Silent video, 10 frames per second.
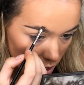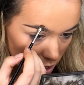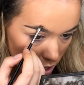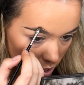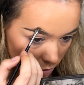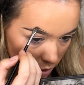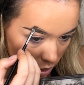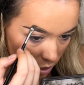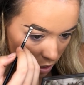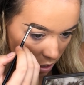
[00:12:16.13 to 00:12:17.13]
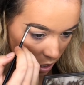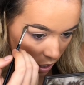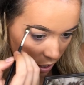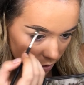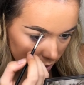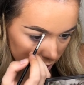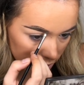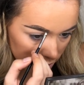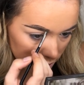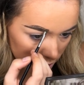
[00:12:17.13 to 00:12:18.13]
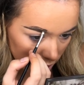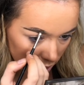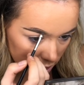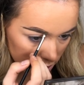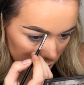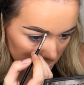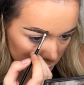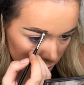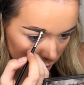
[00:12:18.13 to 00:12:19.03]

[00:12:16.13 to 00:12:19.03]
And then I'm going to curl it round at the top as